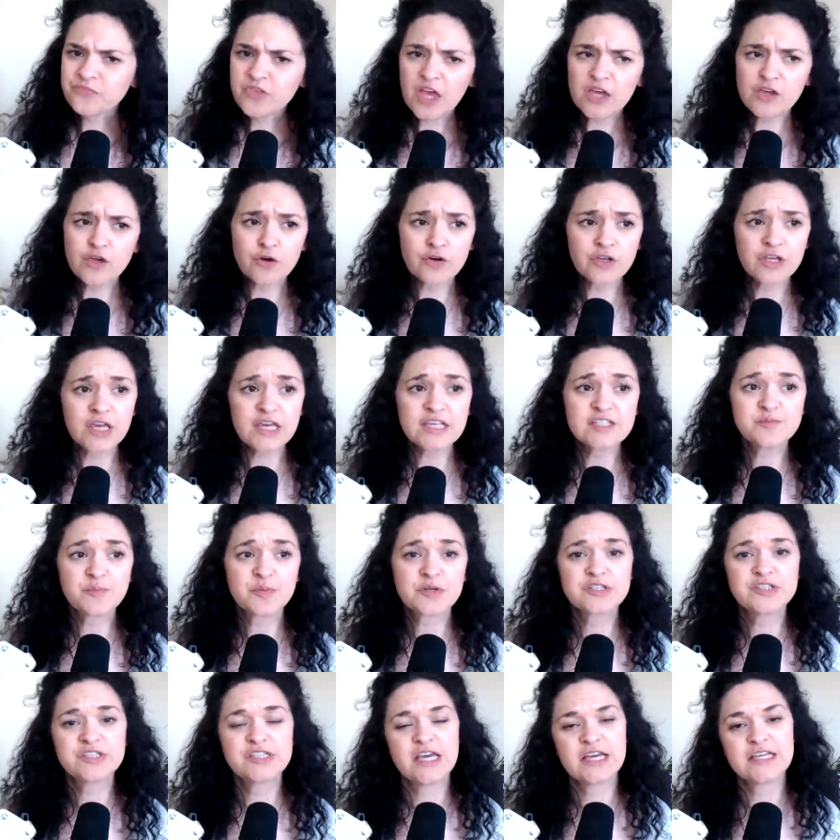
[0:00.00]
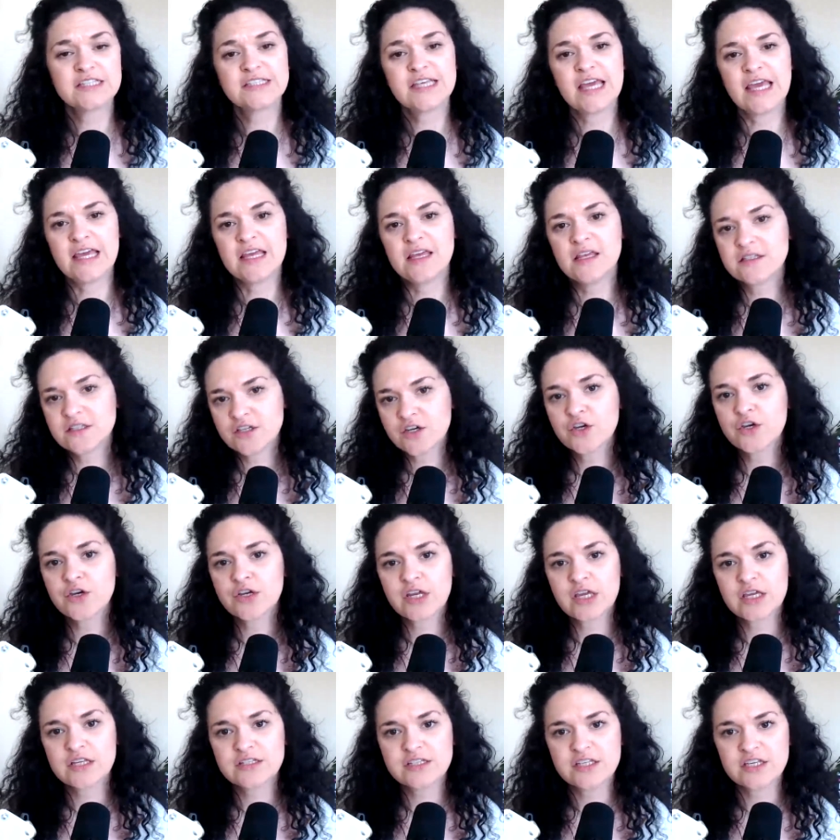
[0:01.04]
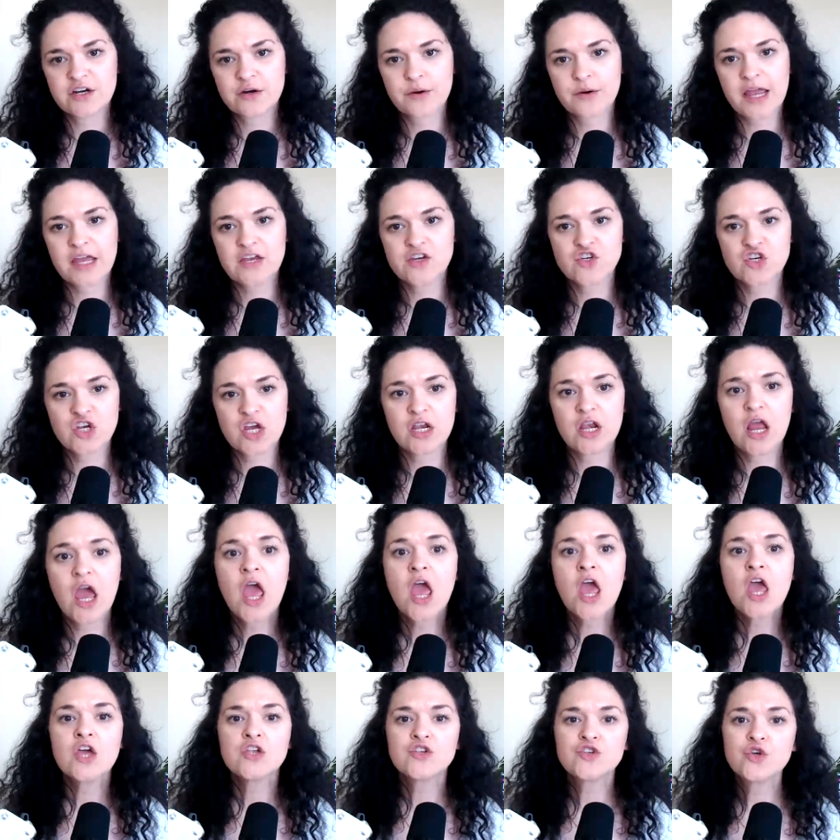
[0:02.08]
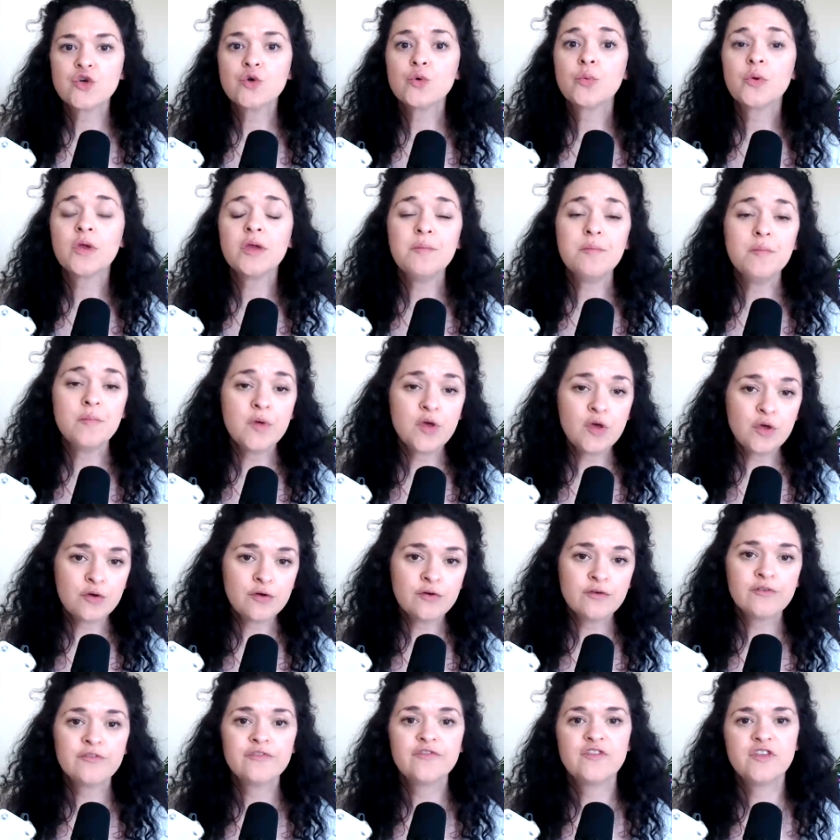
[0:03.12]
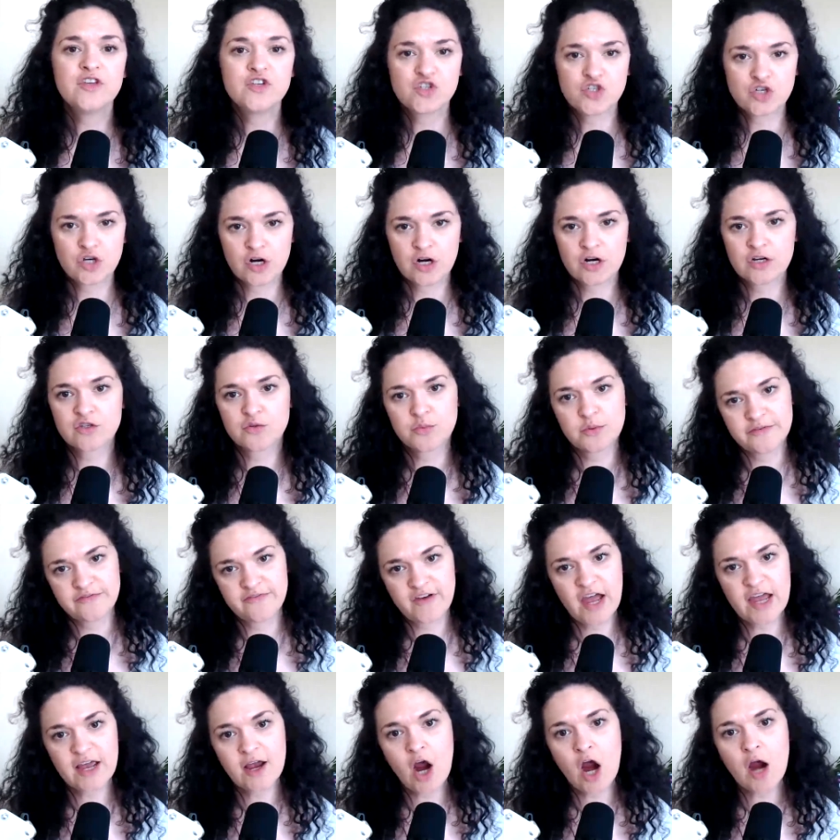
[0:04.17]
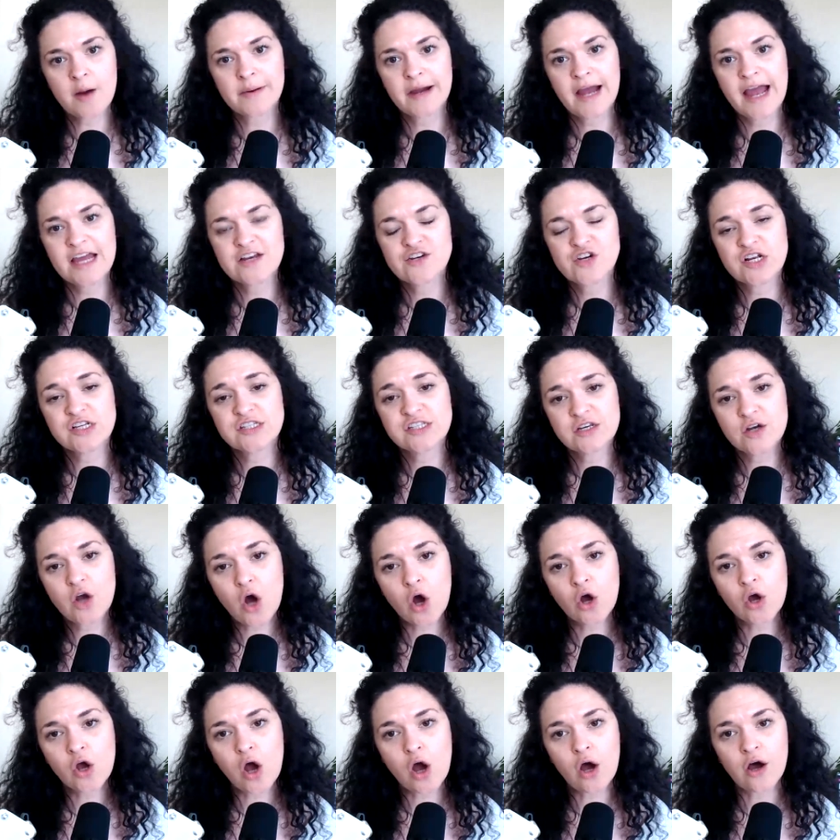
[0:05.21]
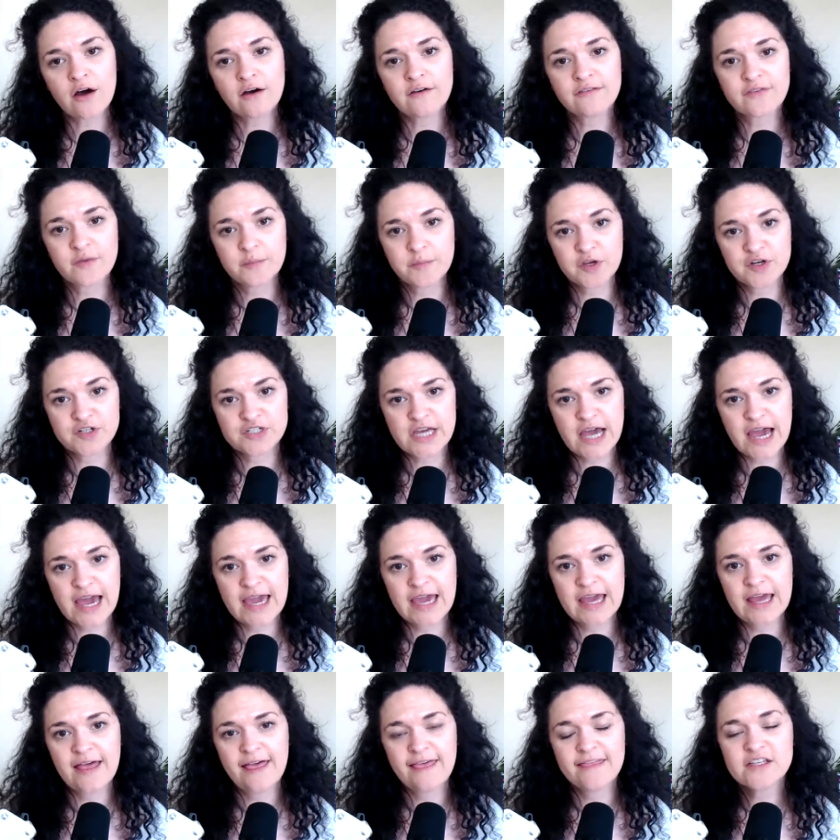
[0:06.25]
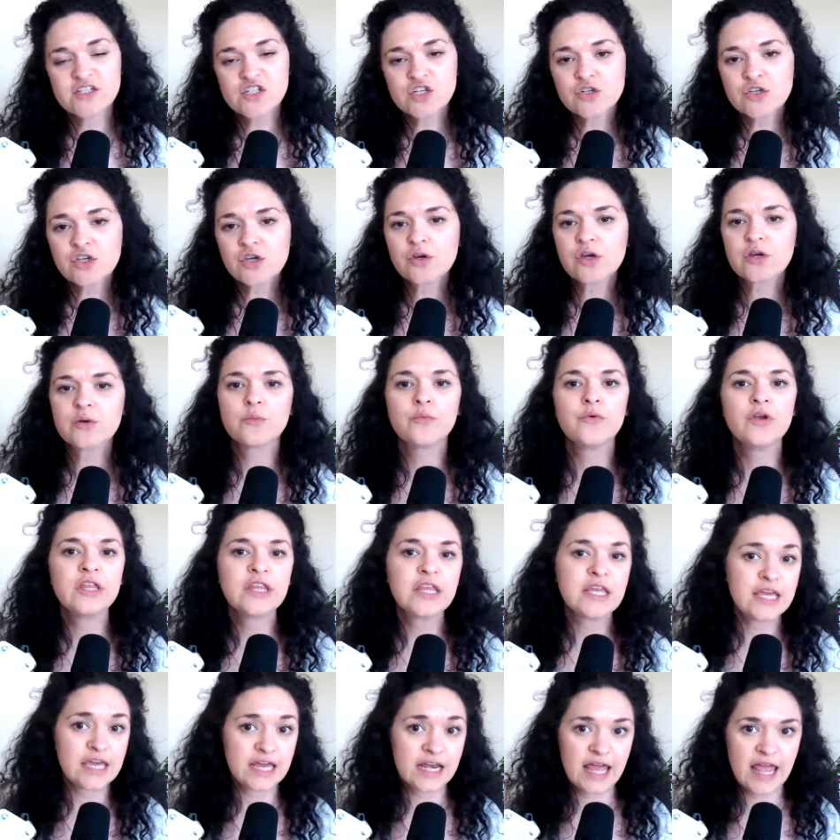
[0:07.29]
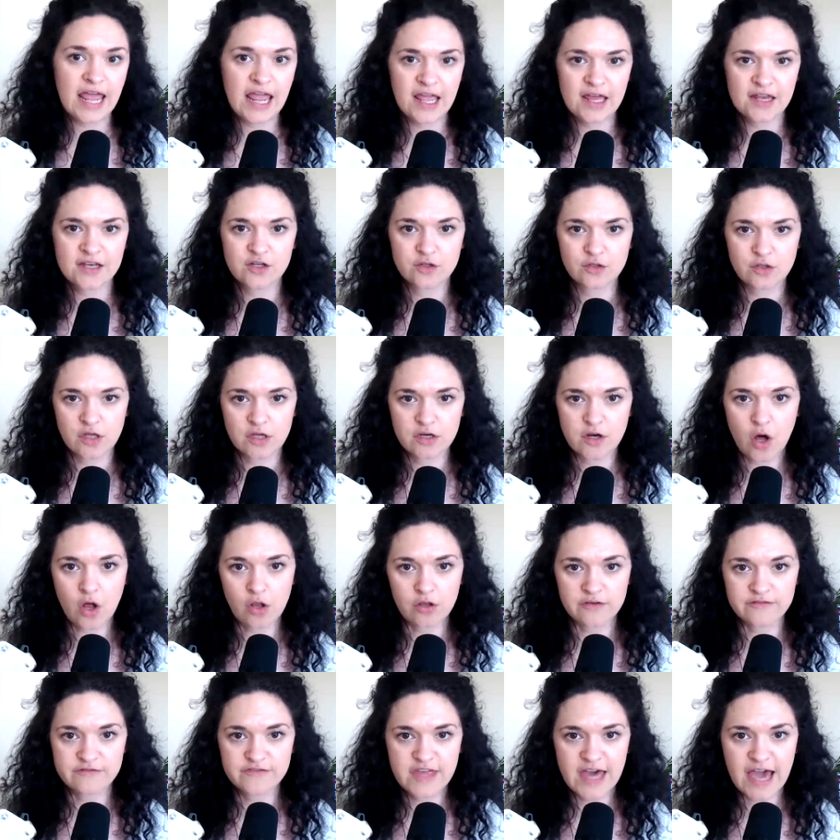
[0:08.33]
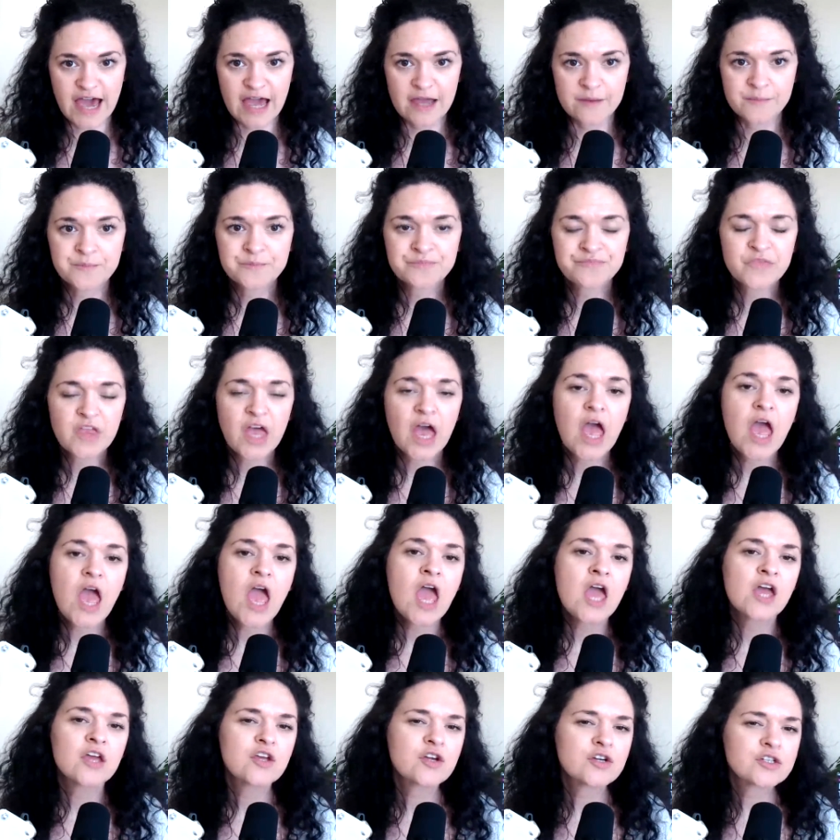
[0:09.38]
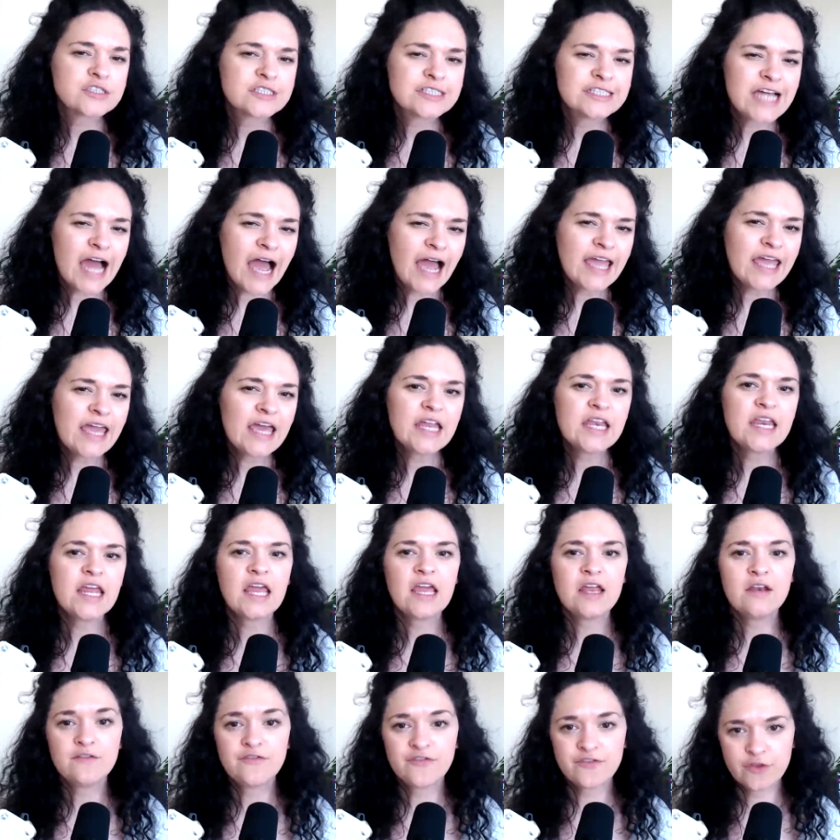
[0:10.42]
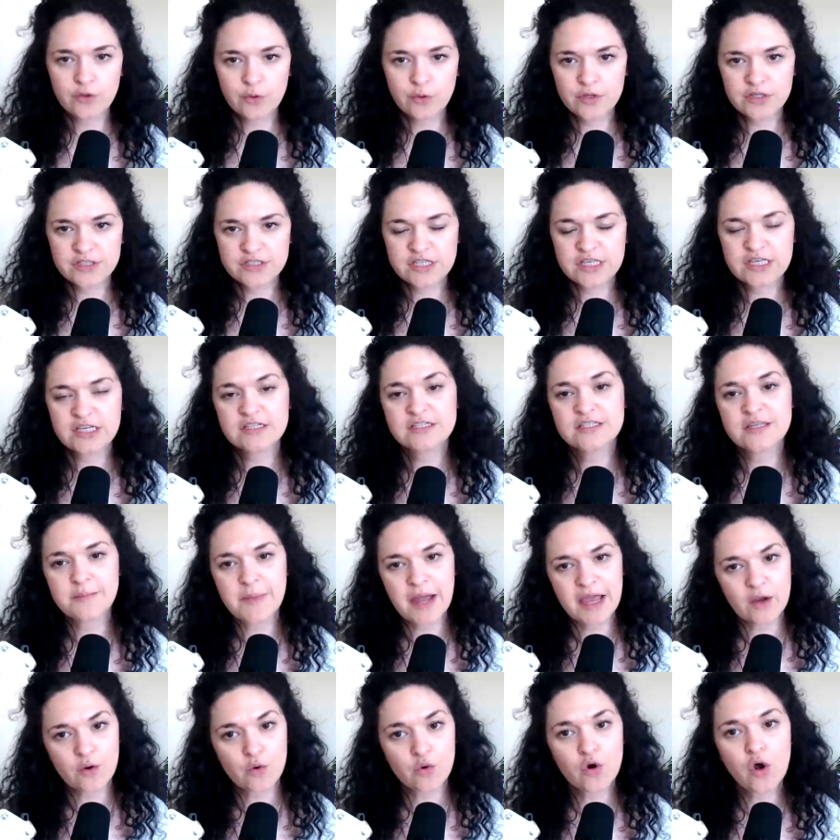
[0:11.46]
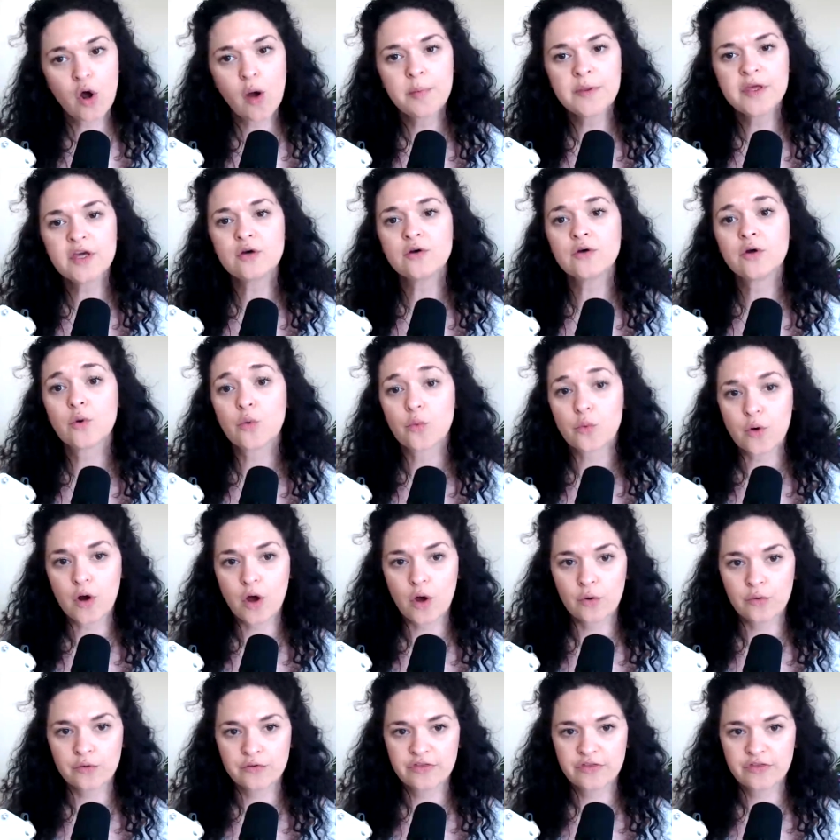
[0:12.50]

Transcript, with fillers: your yeast persists, it's a good consideration to remove the sugar, the refined carbohydrates, and alcohol from your diet until you can really get a handle on all of that. Your diet influences the microbial growth